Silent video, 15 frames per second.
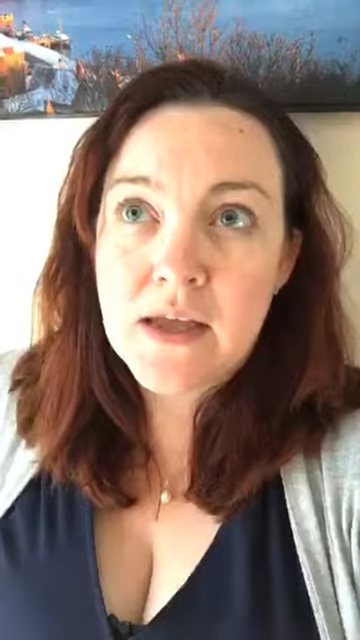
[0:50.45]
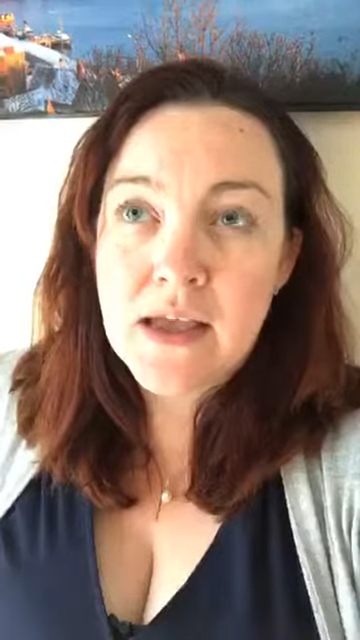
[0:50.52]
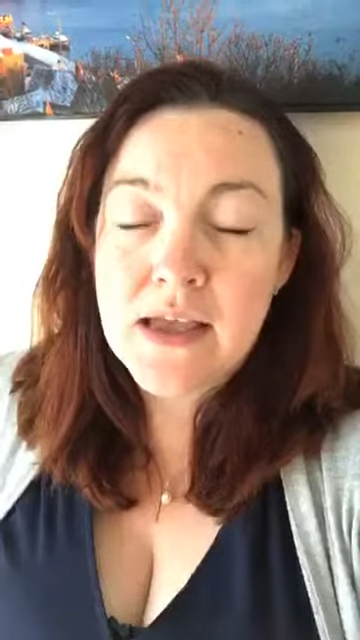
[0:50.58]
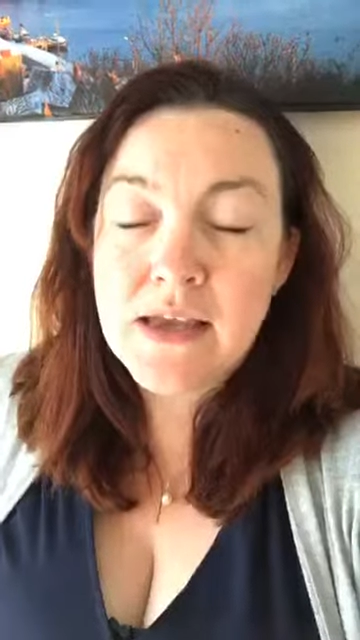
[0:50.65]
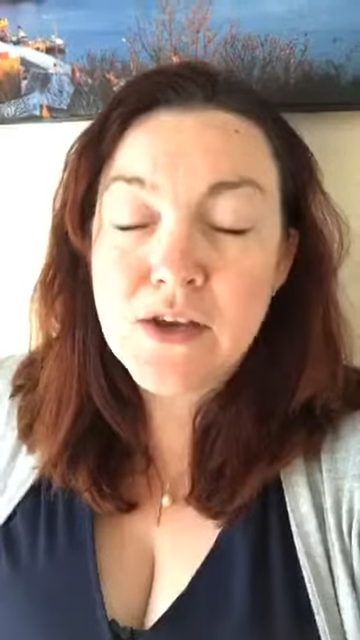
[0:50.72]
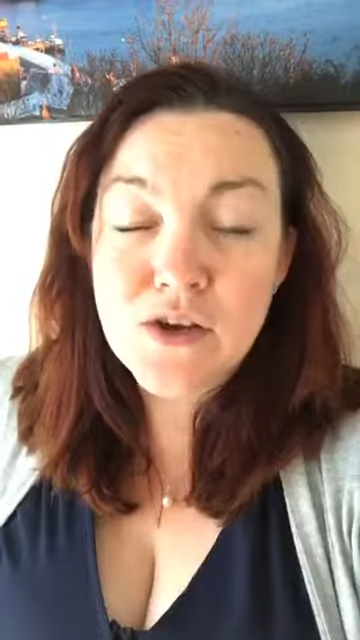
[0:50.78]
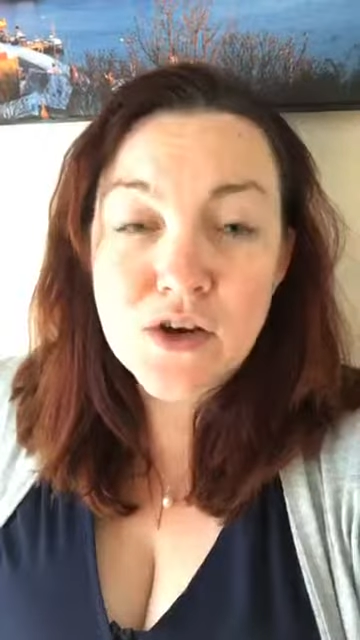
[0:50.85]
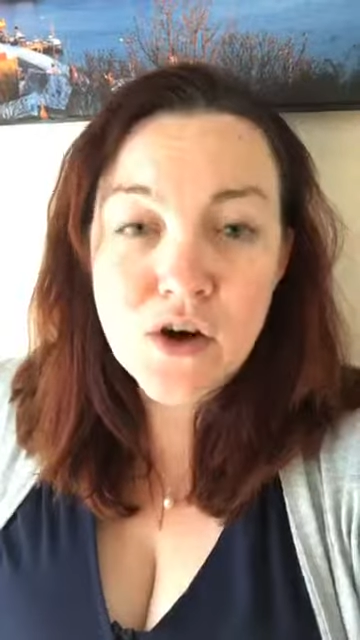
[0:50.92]

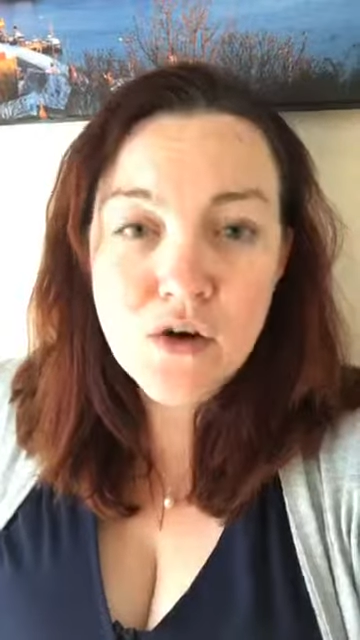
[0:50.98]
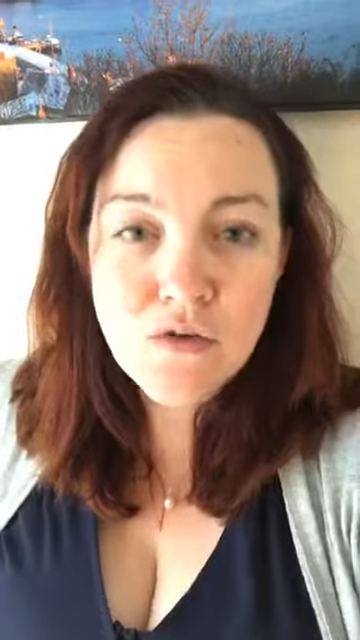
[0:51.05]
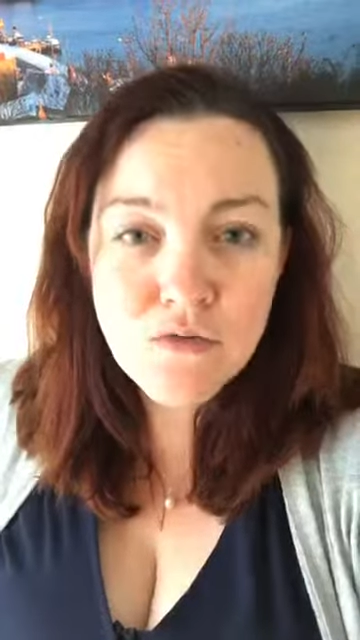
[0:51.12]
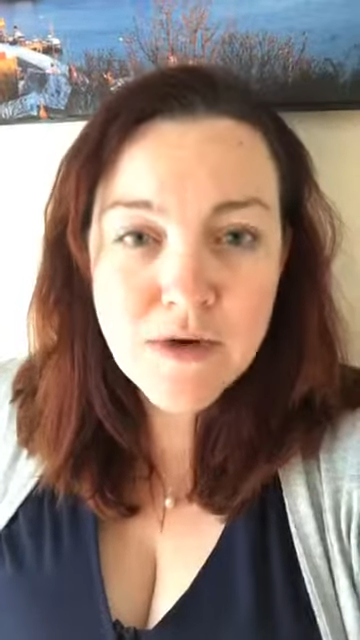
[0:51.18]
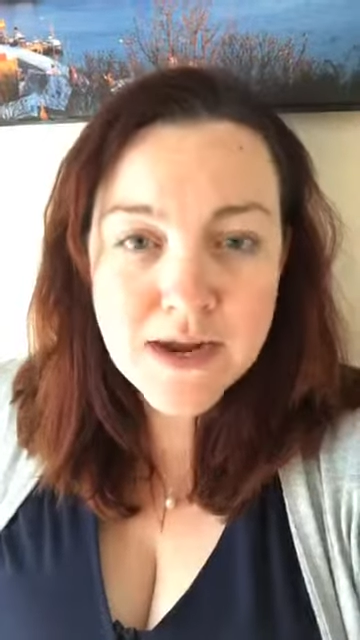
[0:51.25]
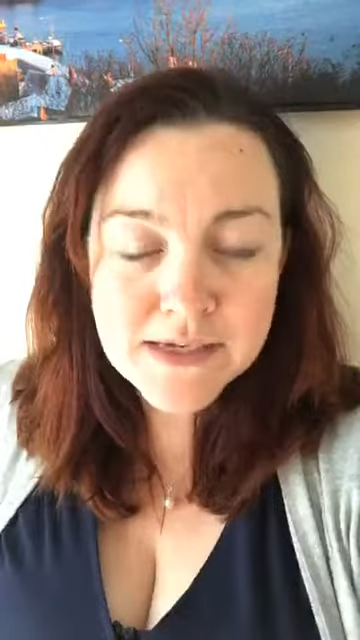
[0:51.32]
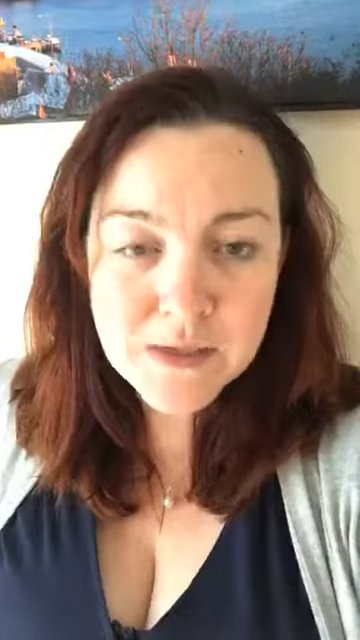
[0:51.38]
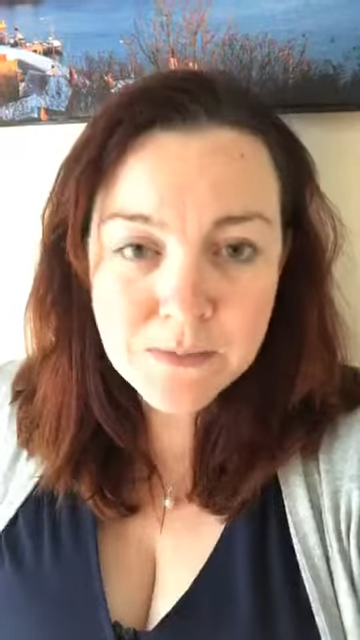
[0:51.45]

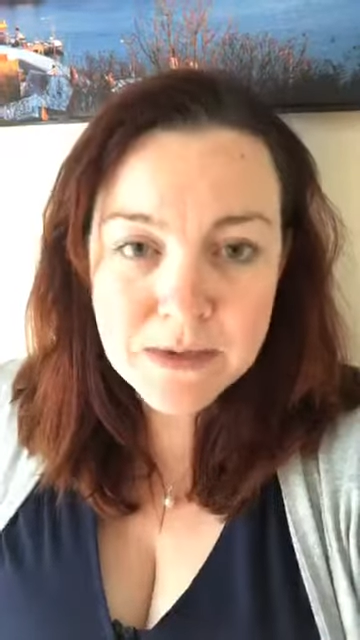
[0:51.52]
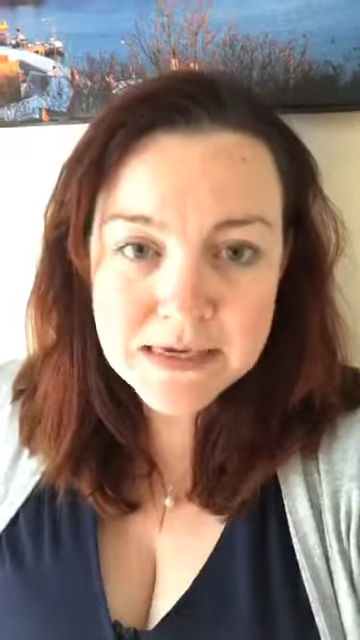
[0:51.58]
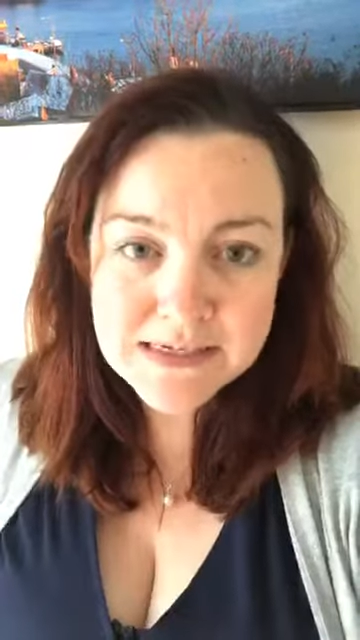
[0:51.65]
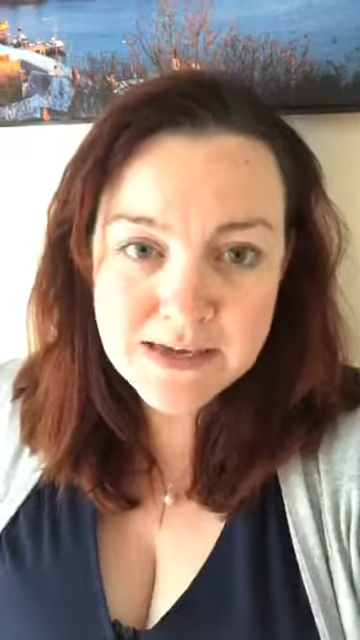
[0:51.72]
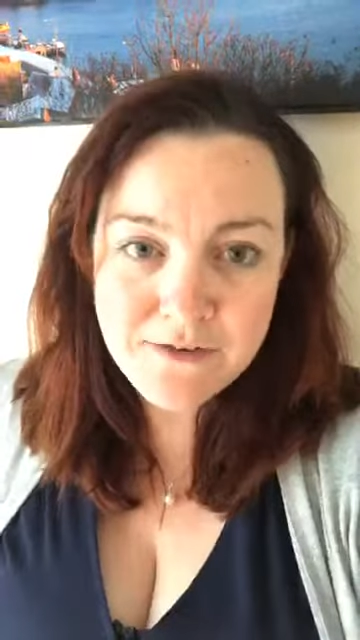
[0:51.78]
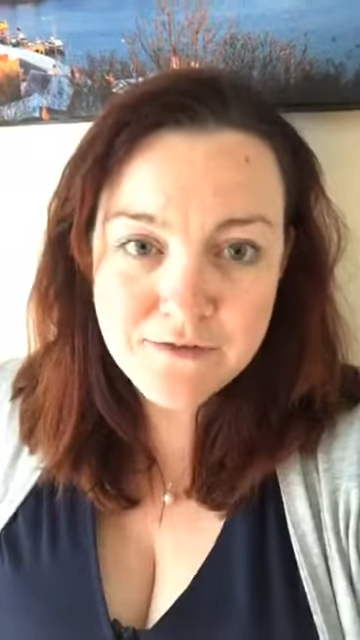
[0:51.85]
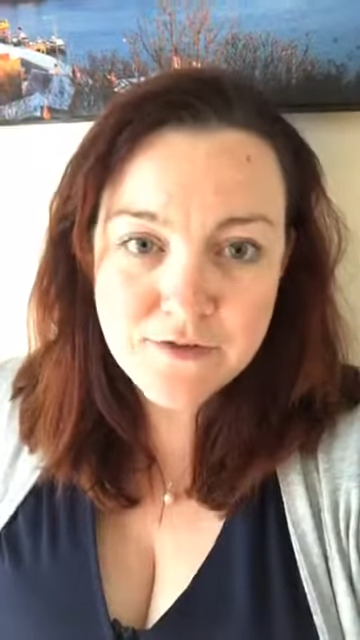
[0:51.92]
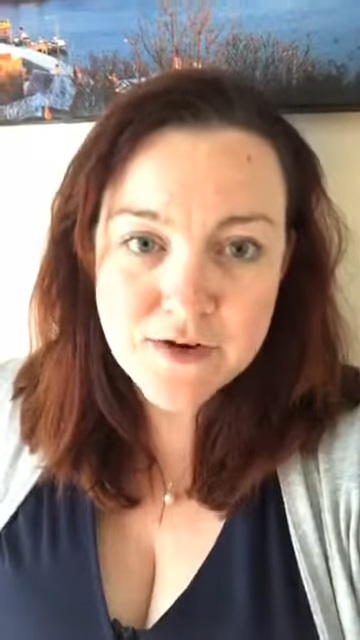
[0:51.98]
incredibly
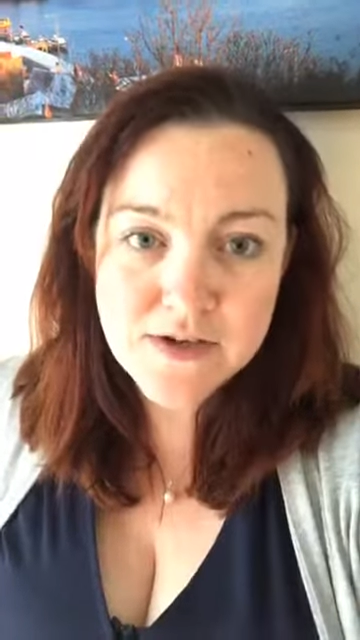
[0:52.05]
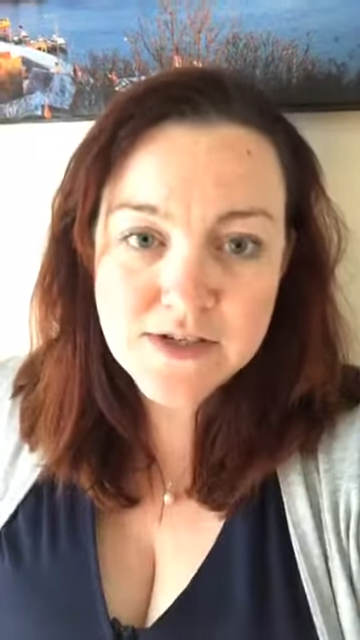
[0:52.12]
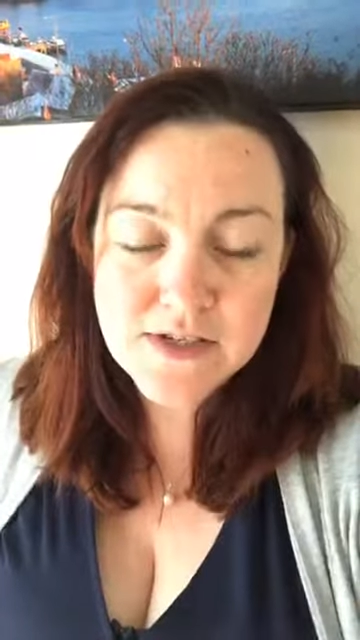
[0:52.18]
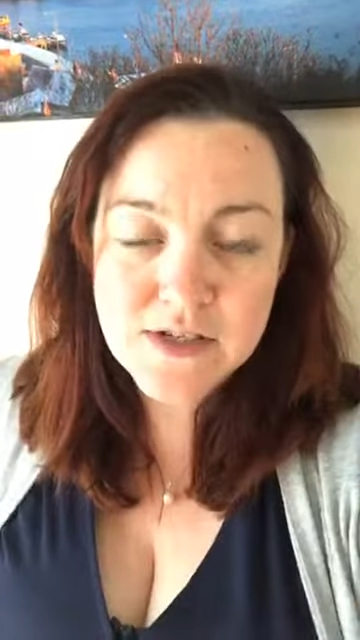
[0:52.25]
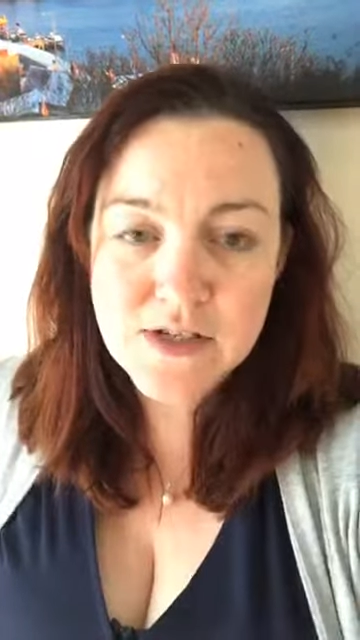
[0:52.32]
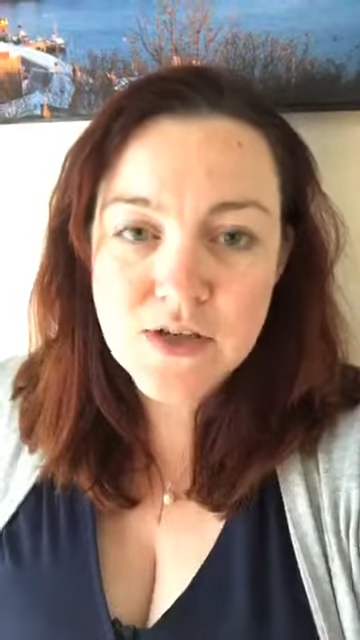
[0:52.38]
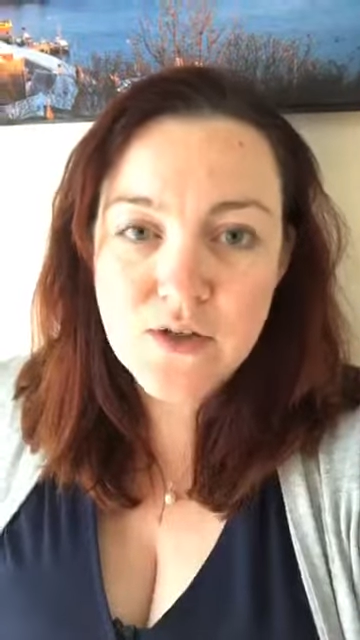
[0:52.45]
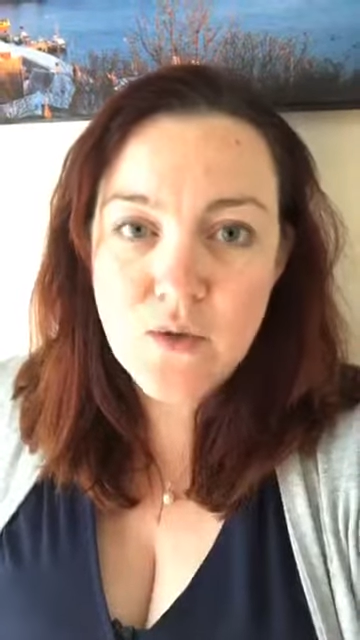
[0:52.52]
different
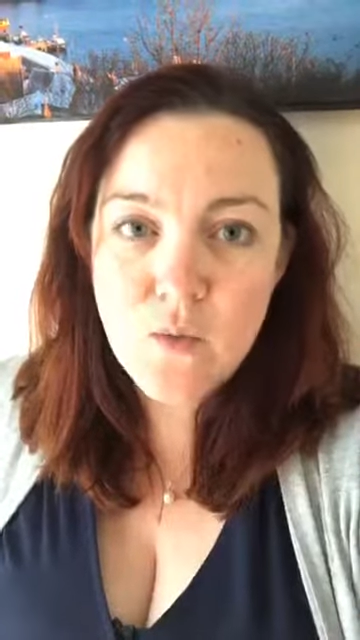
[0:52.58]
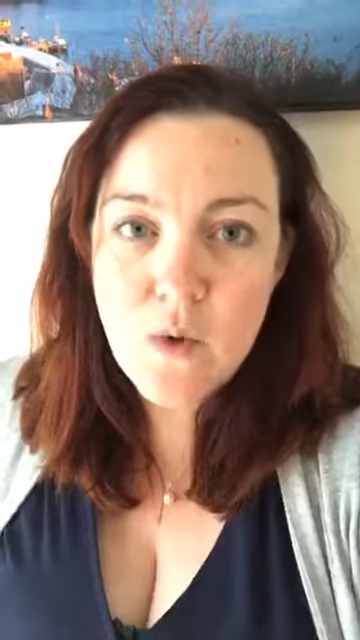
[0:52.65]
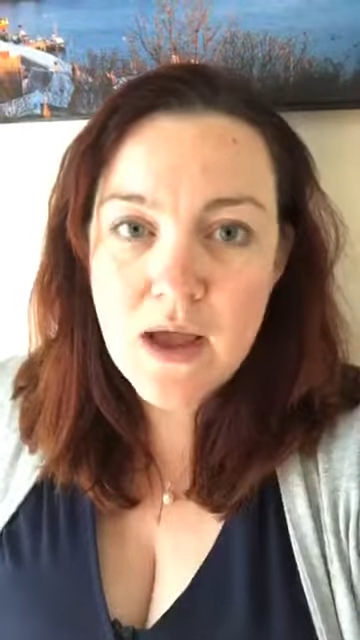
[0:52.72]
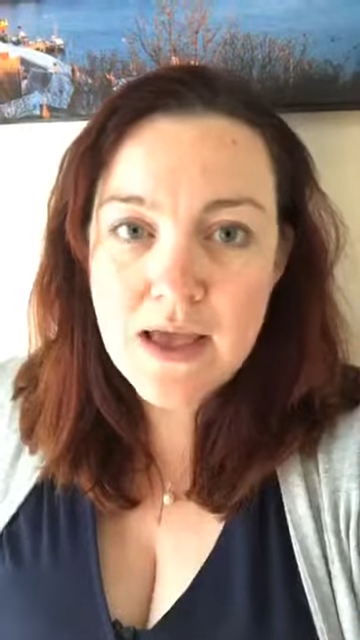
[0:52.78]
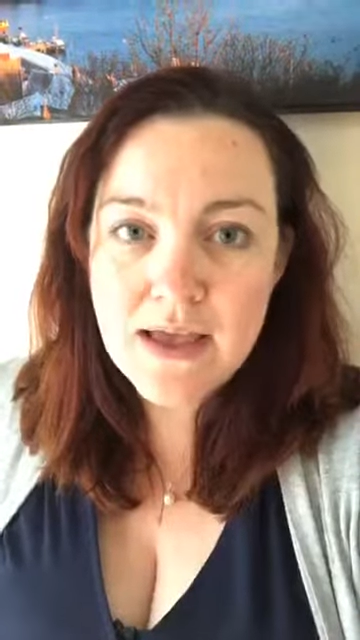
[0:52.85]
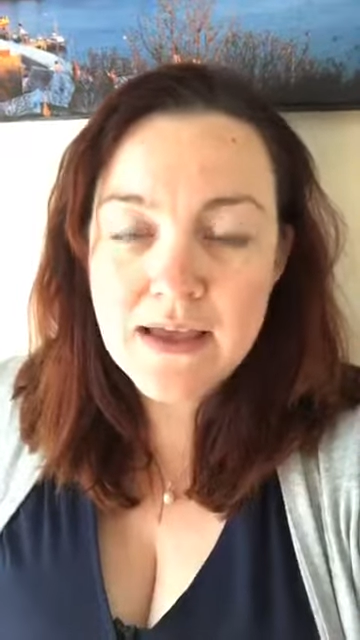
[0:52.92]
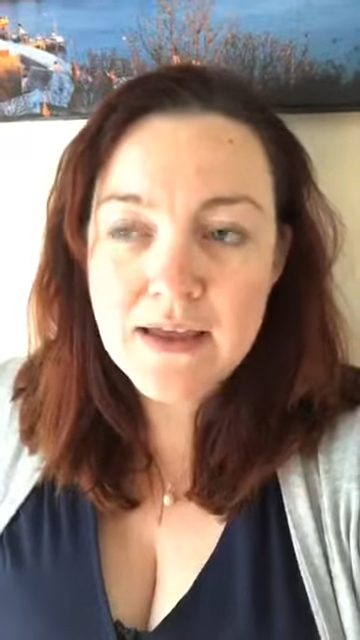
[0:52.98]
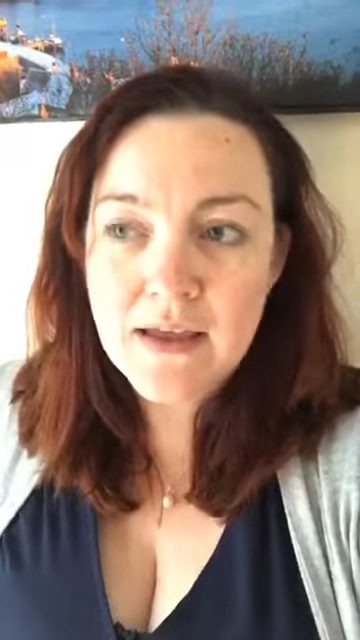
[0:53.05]
to the
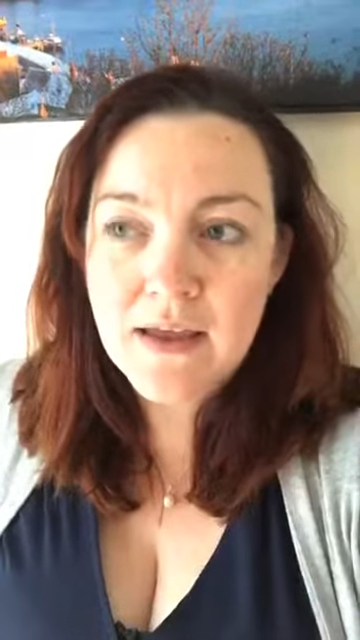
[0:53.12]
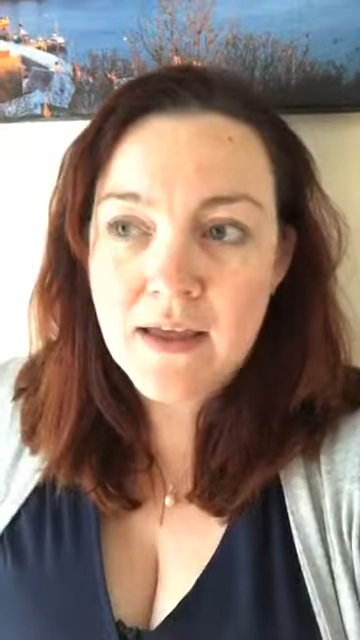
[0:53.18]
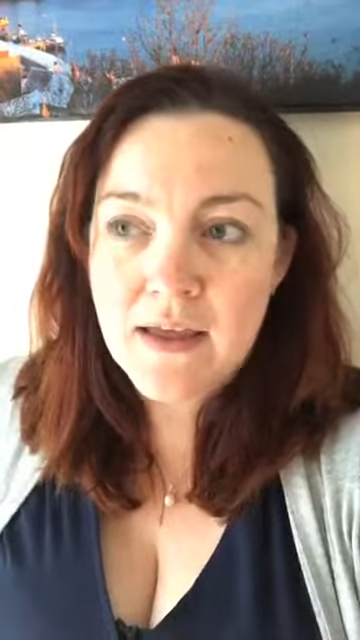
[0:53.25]
way